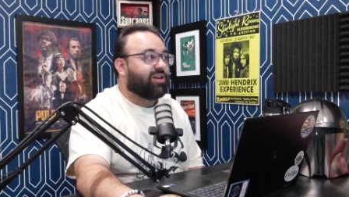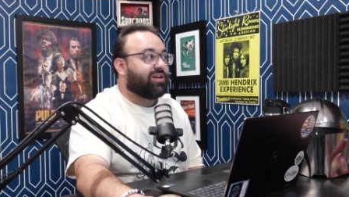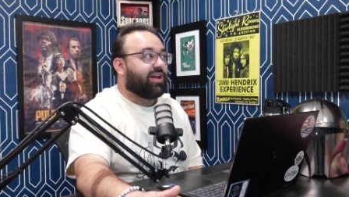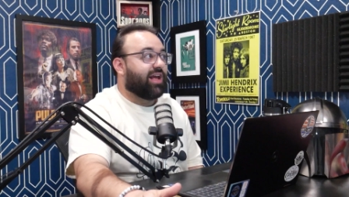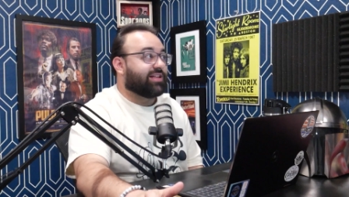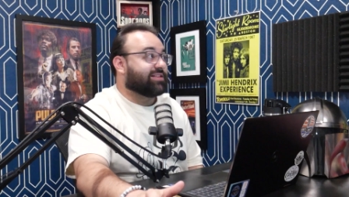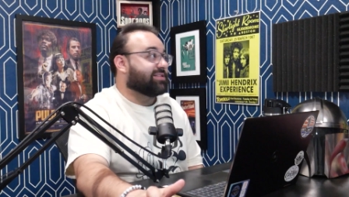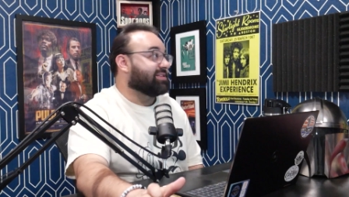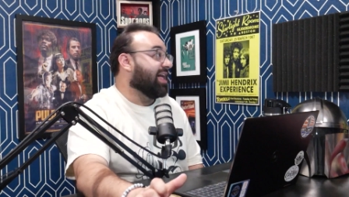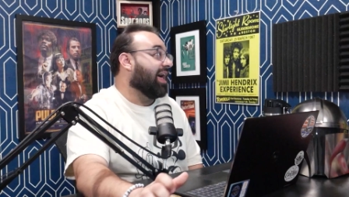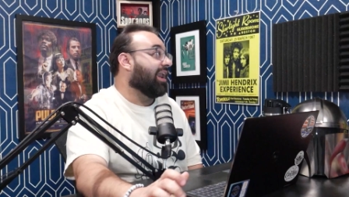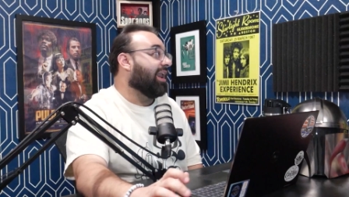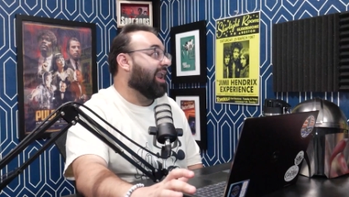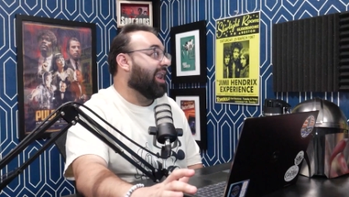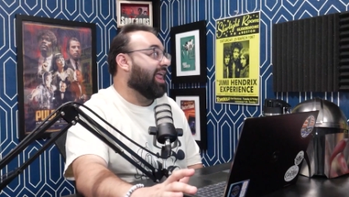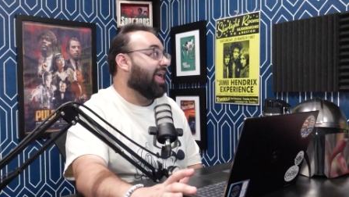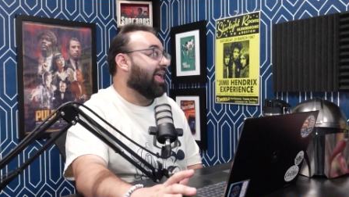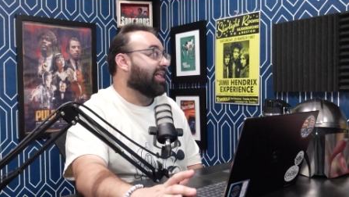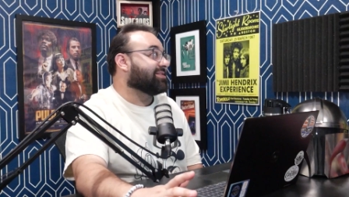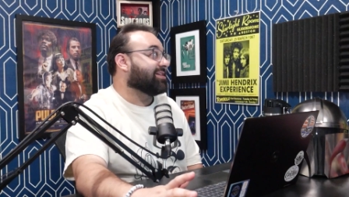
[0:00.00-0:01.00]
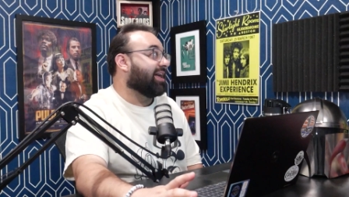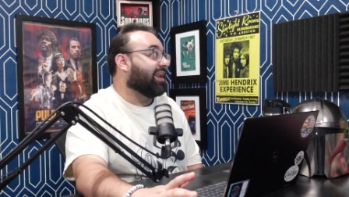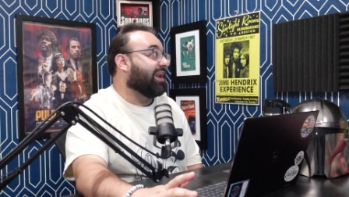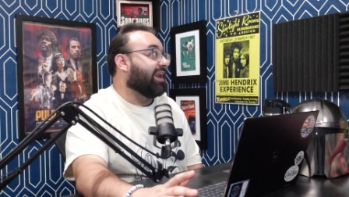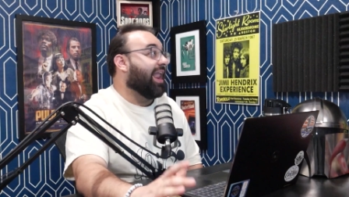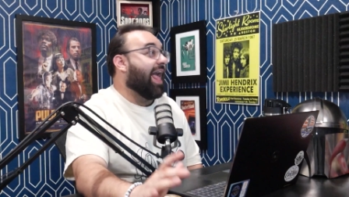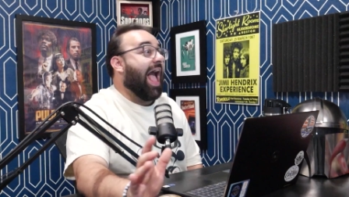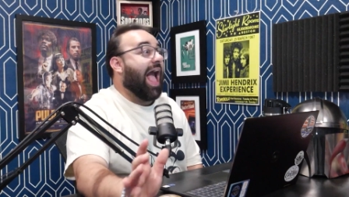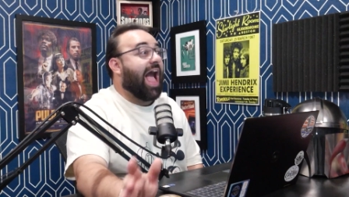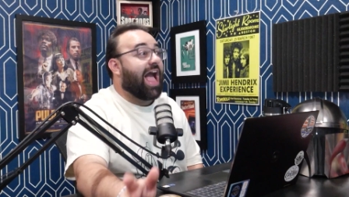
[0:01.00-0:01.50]
It's not
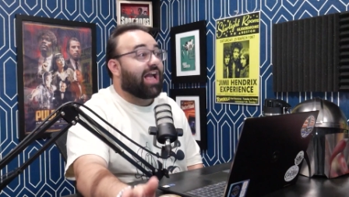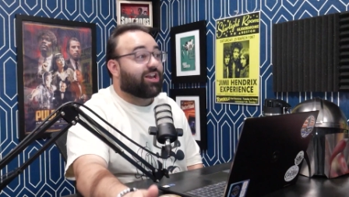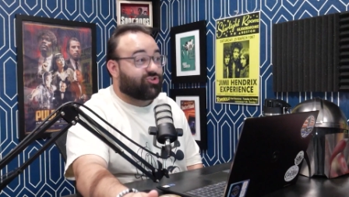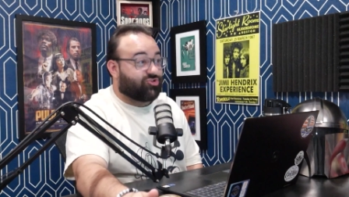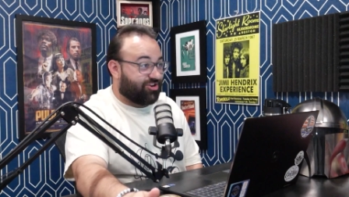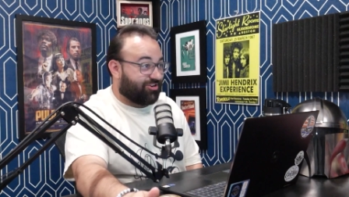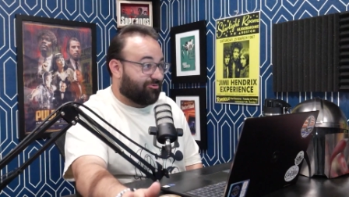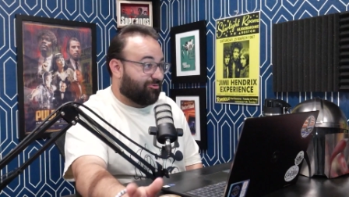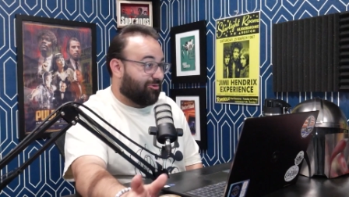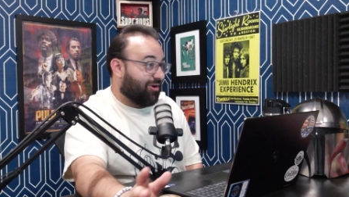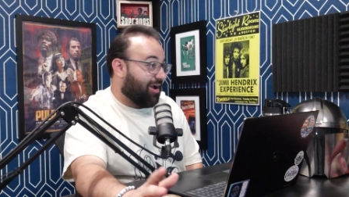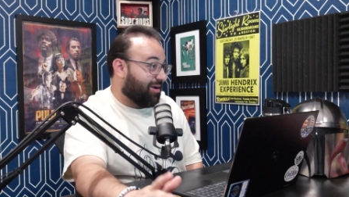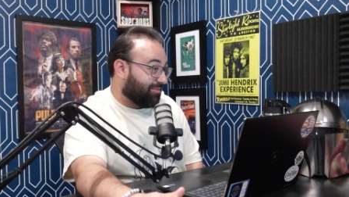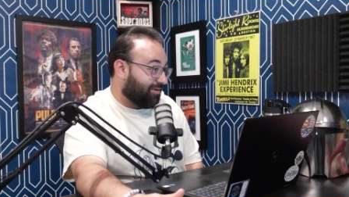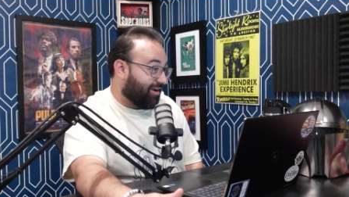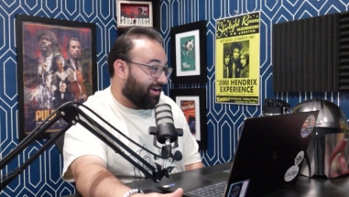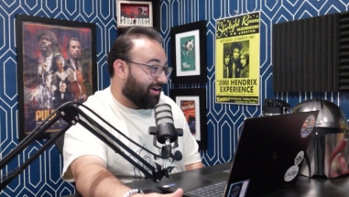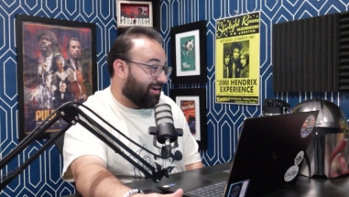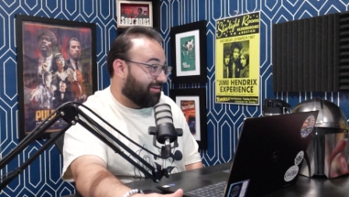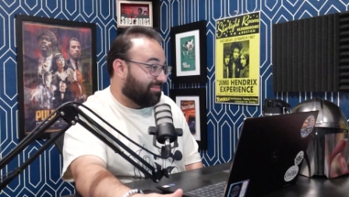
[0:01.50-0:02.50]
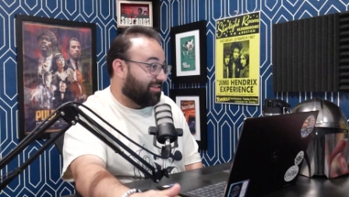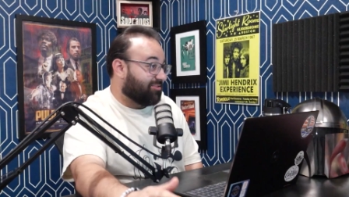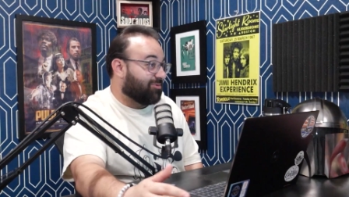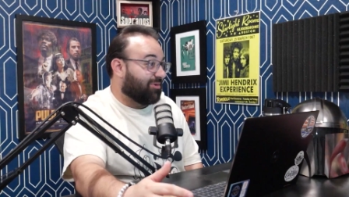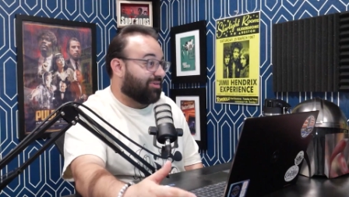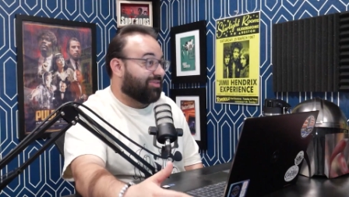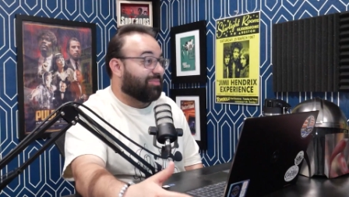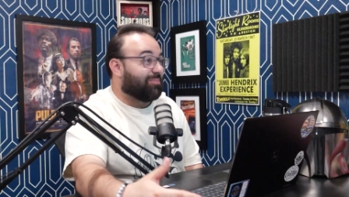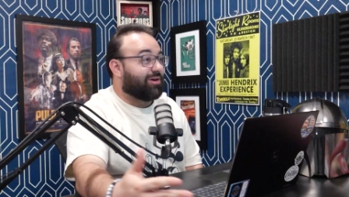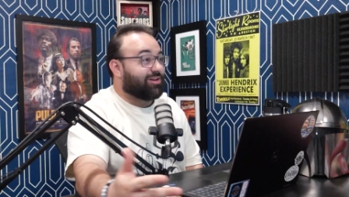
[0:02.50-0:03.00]
an action rom-com. That's why
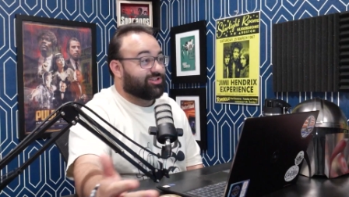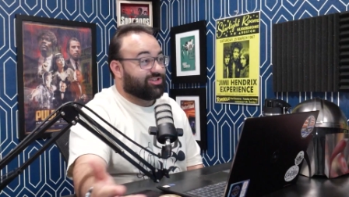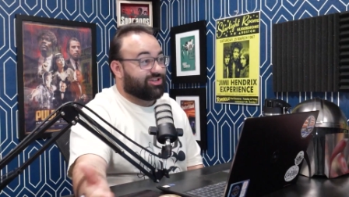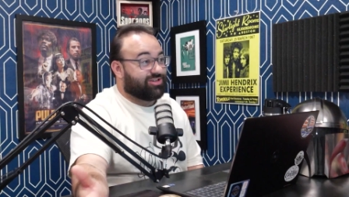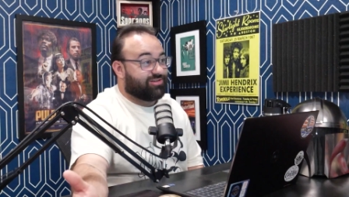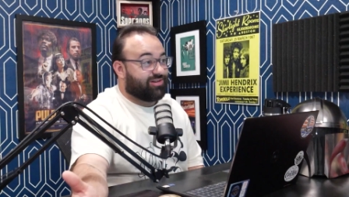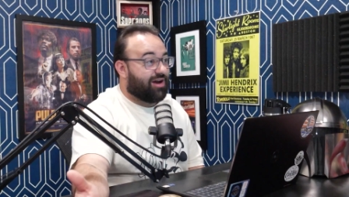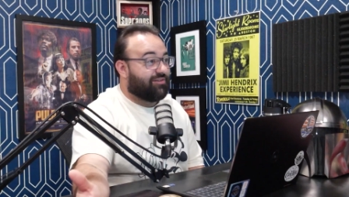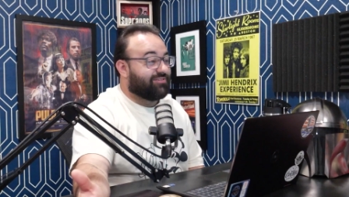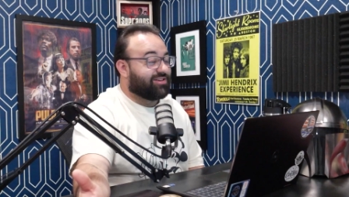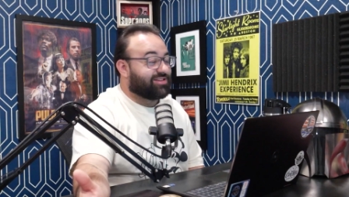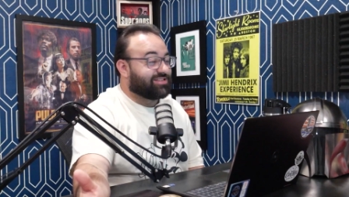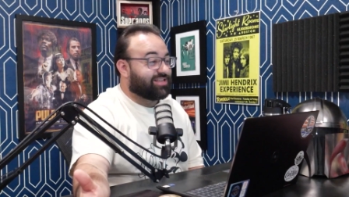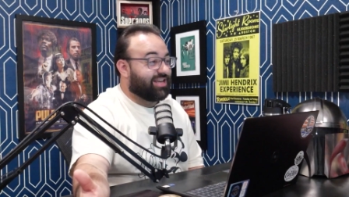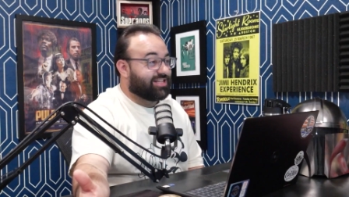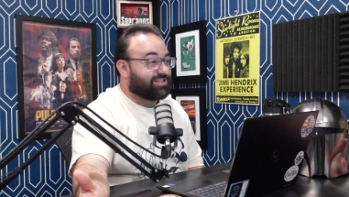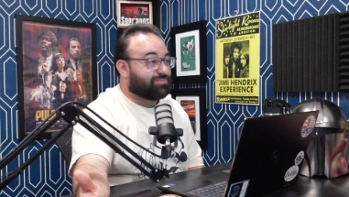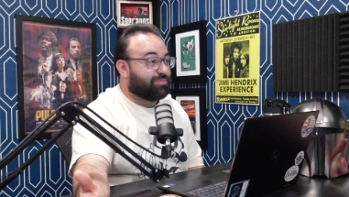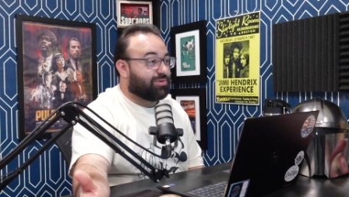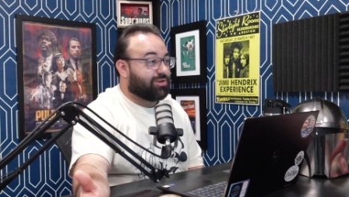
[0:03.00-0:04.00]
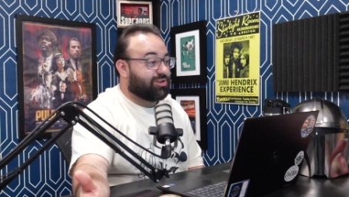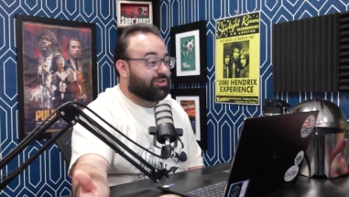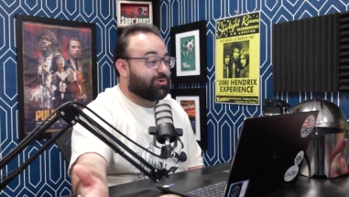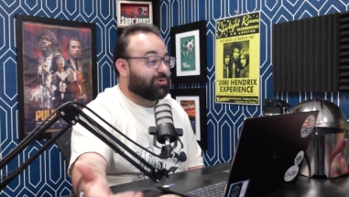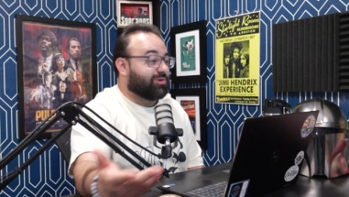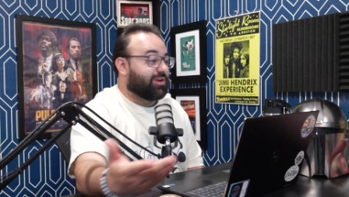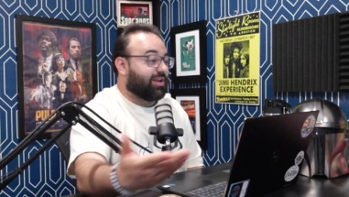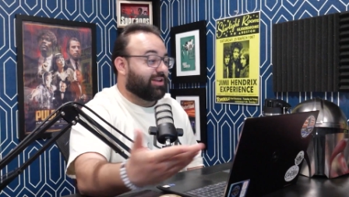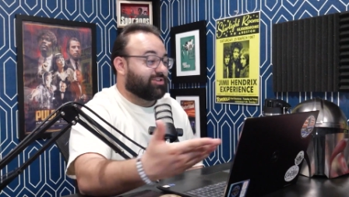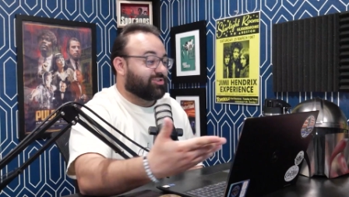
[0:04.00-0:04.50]
the budget obviously gets
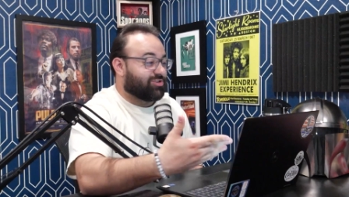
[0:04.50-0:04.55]
ballooned.